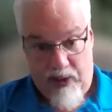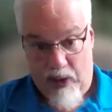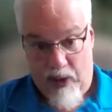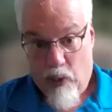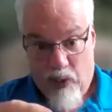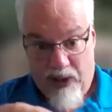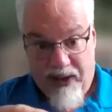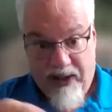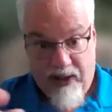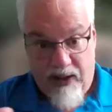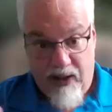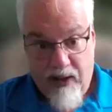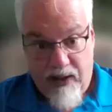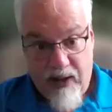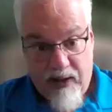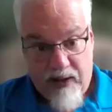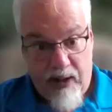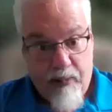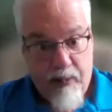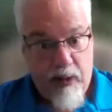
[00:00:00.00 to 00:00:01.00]
reading
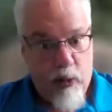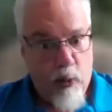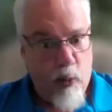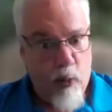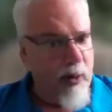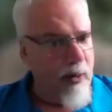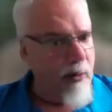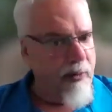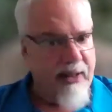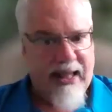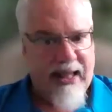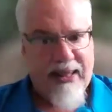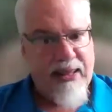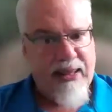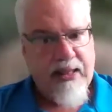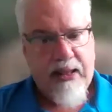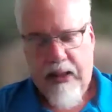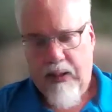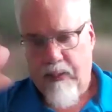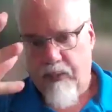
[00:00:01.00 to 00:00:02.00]
that they've been doing on
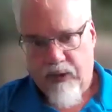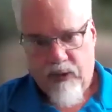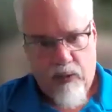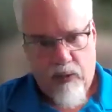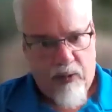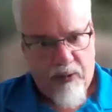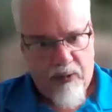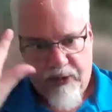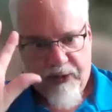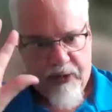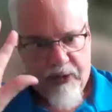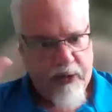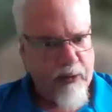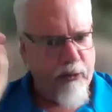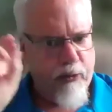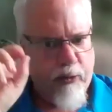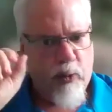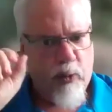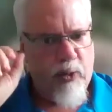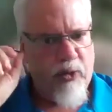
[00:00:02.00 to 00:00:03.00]
that theme as well as
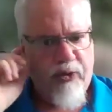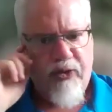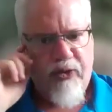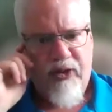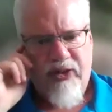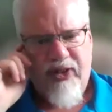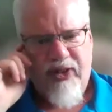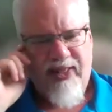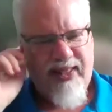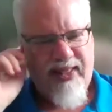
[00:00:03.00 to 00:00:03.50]
other sources.